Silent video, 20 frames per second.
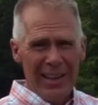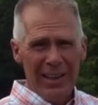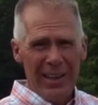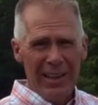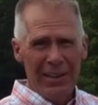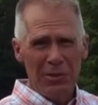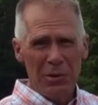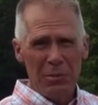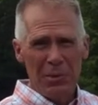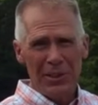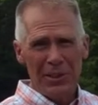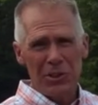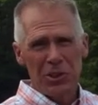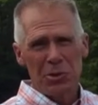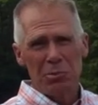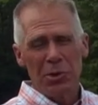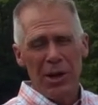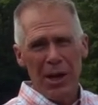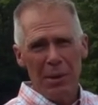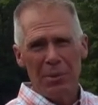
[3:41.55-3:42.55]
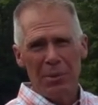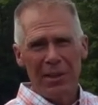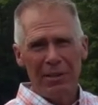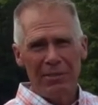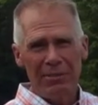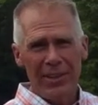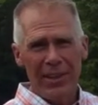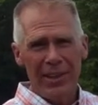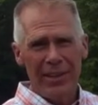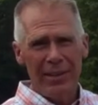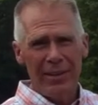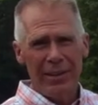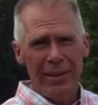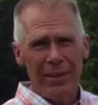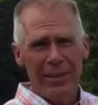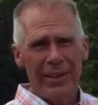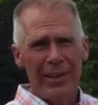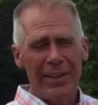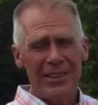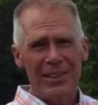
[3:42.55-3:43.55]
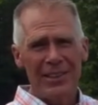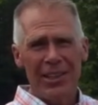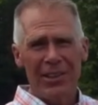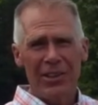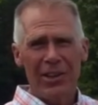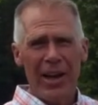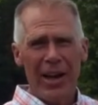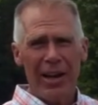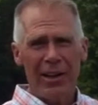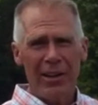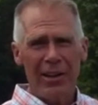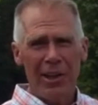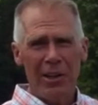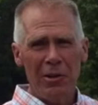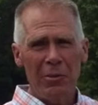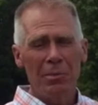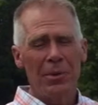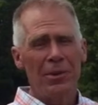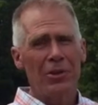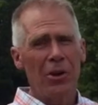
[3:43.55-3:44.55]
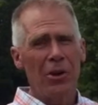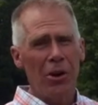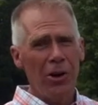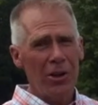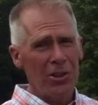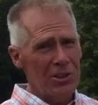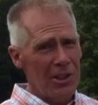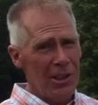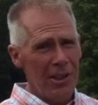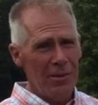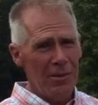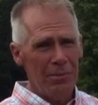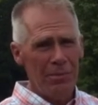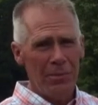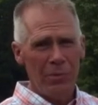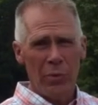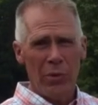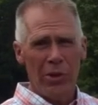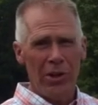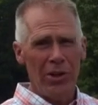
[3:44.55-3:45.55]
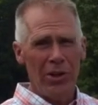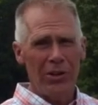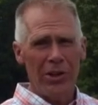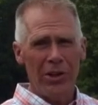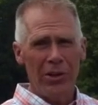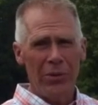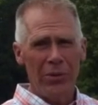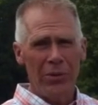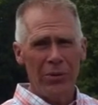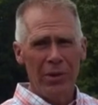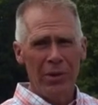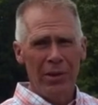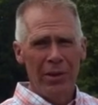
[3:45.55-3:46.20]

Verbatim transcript: If the muzzle is properly fit, it's unlikely, but there are some, we all know,